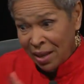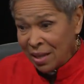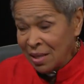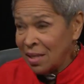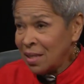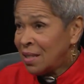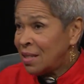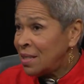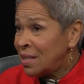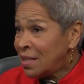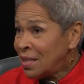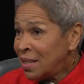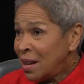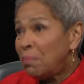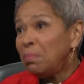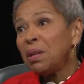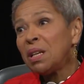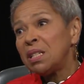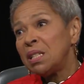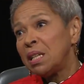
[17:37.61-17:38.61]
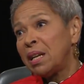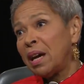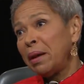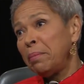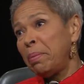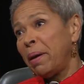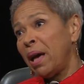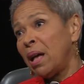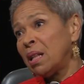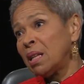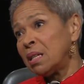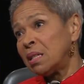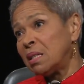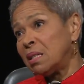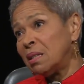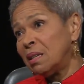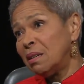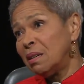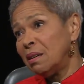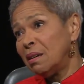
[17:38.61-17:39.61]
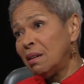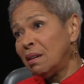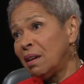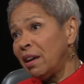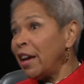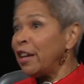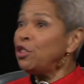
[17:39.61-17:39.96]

I guess it is a town. Plus it had a palace yeah.